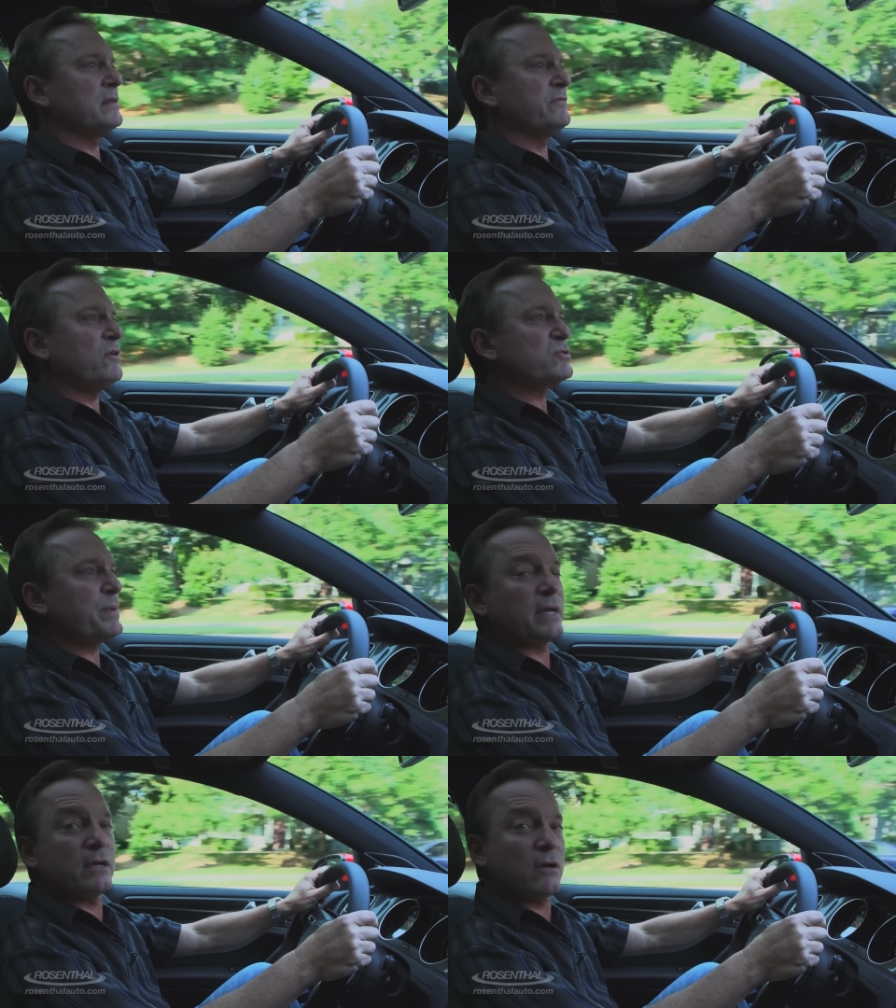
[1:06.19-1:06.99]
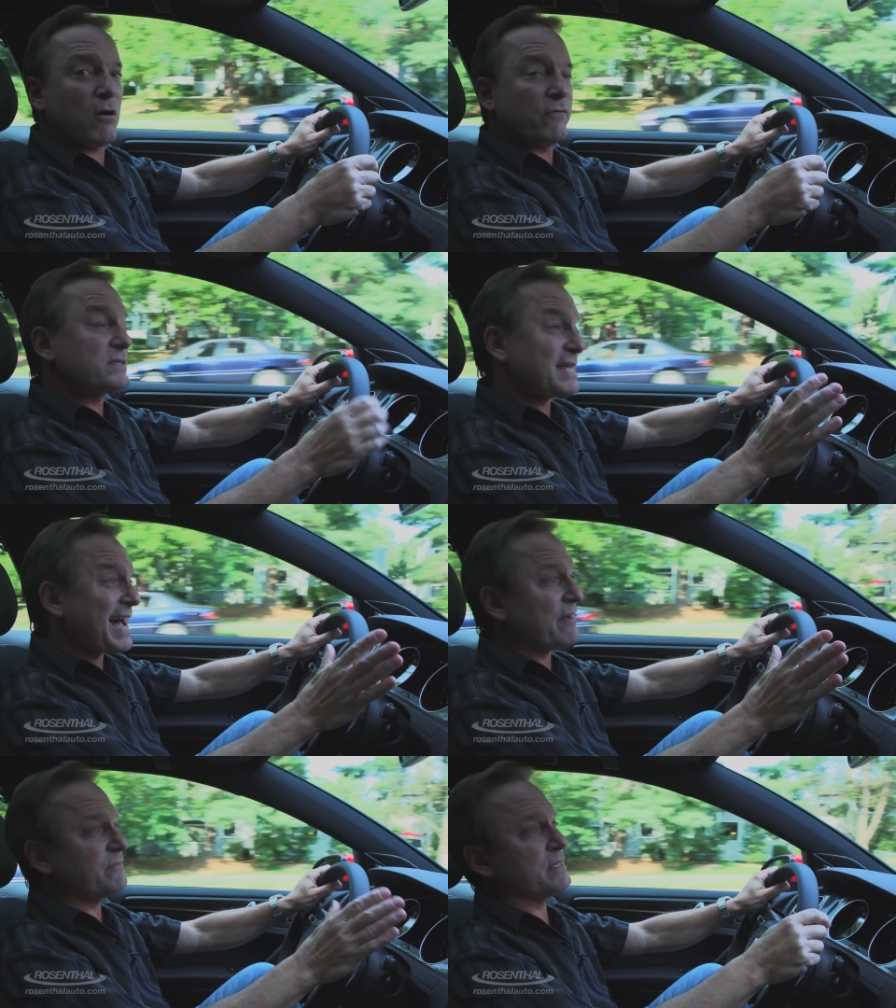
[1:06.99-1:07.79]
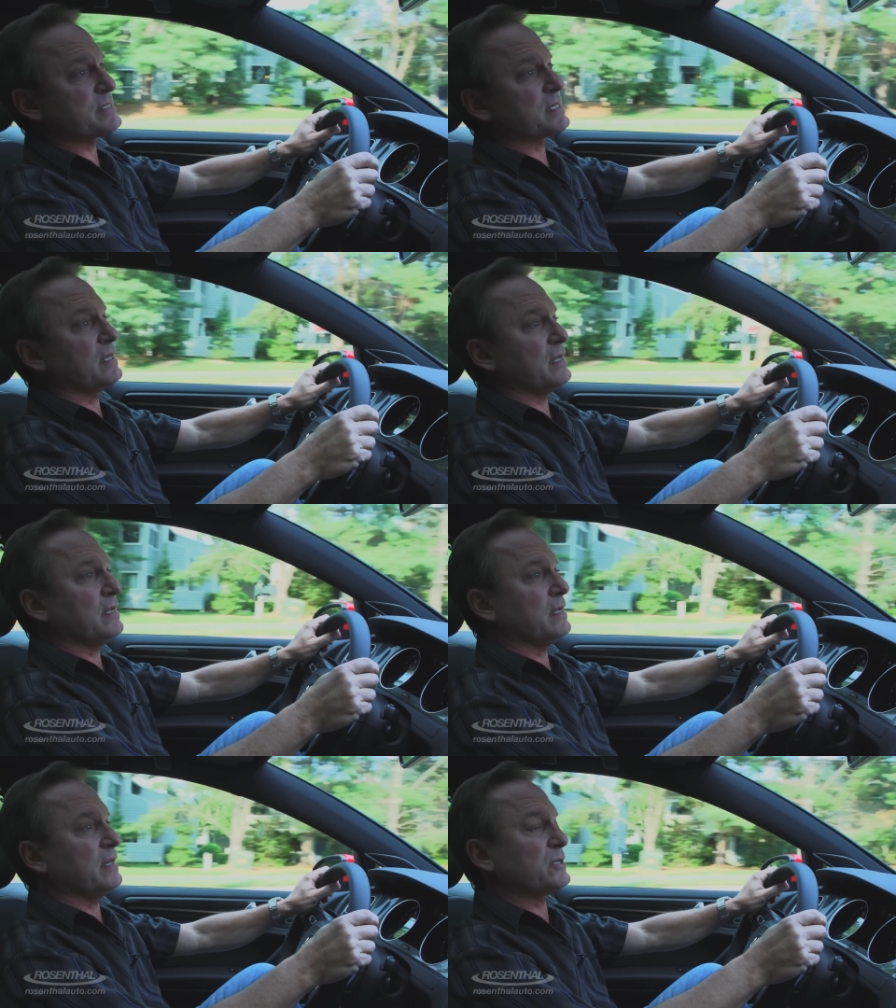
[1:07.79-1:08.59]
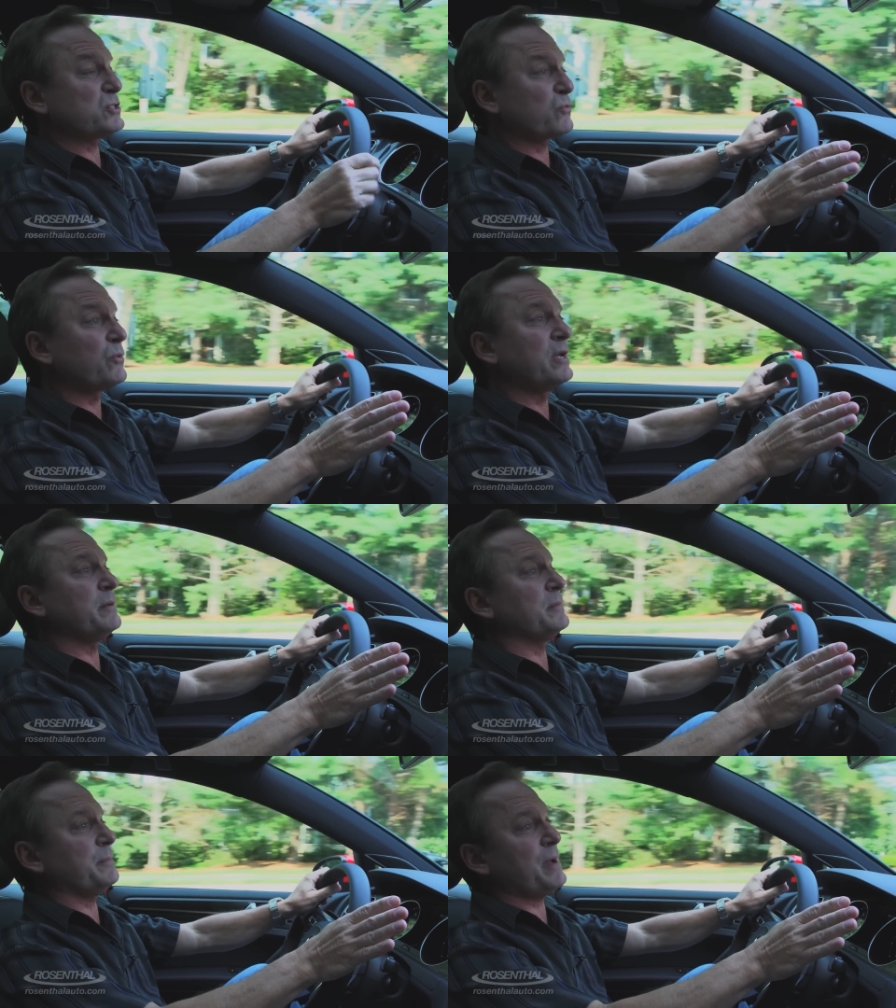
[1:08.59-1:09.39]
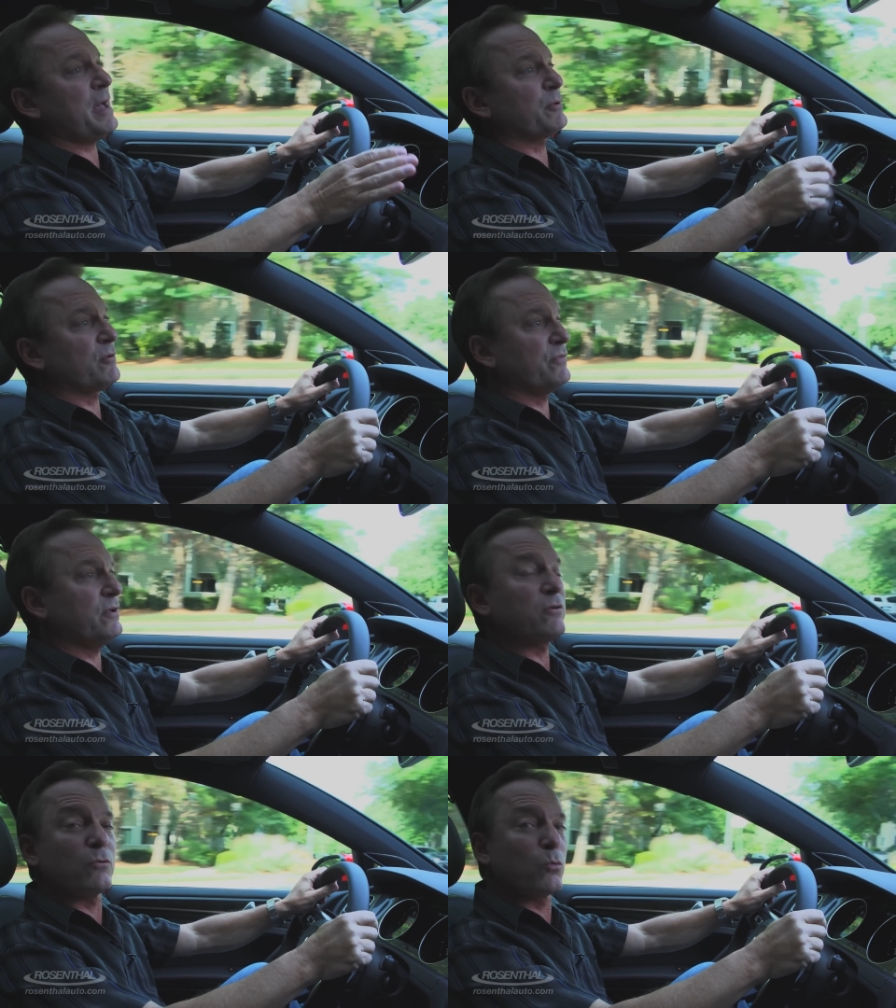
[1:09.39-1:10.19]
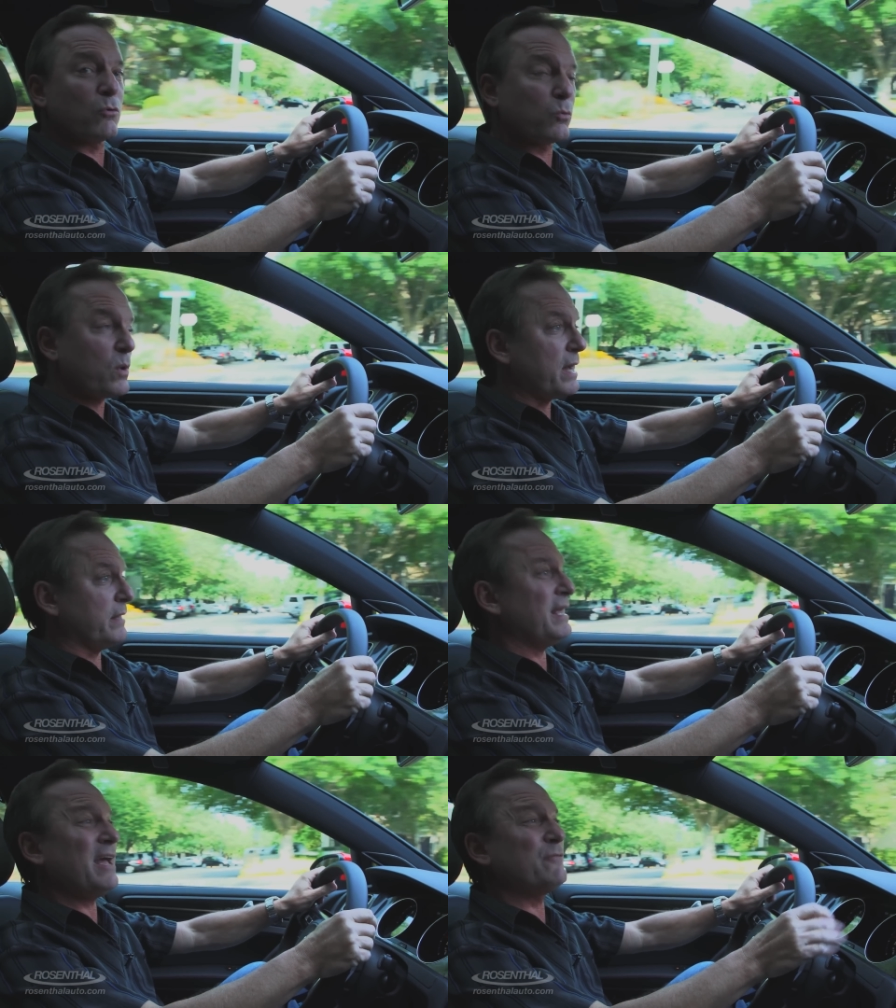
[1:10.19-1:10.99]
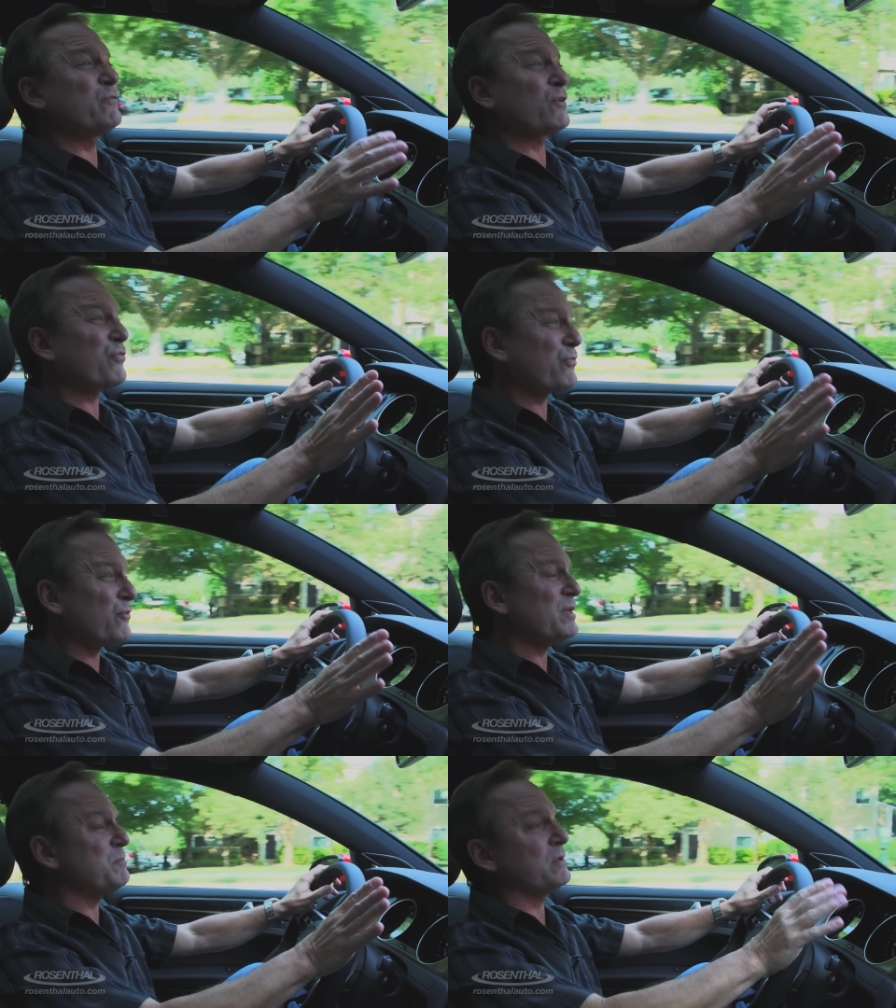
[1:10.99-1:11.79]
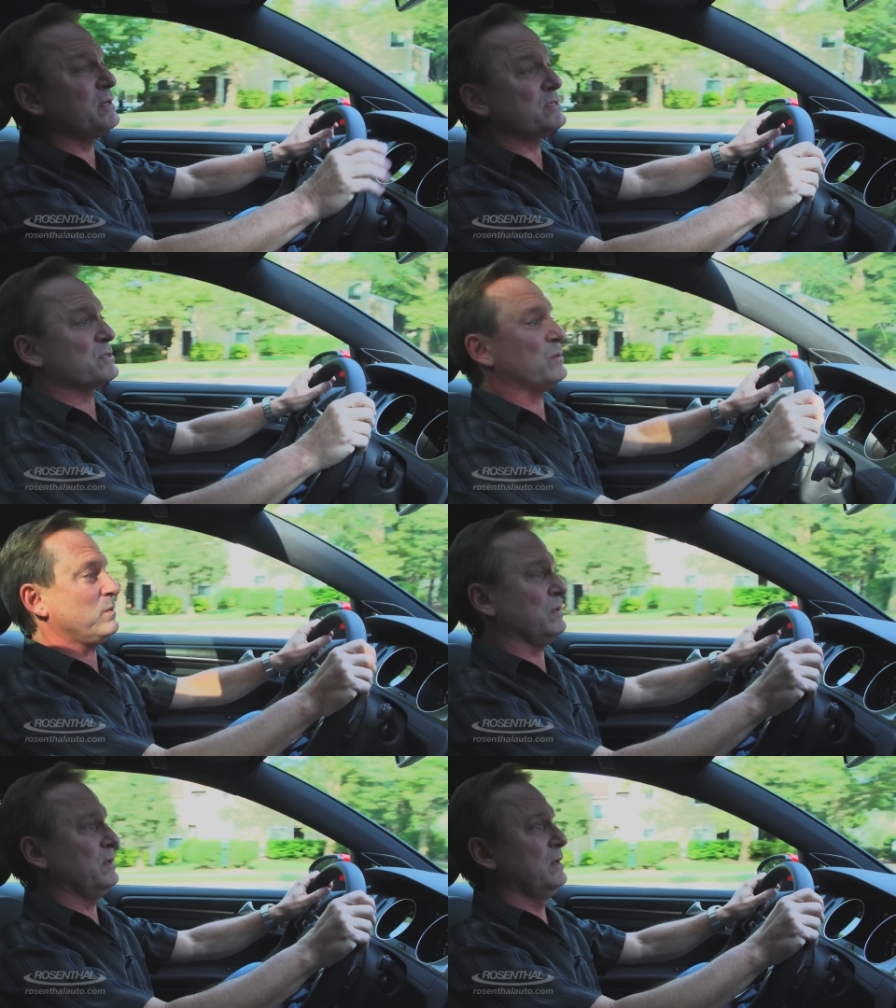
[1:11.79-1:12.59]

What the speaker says: Volkswagen Golf is obviously an extremely popular vehicle worldwide. They have over 30 million sold.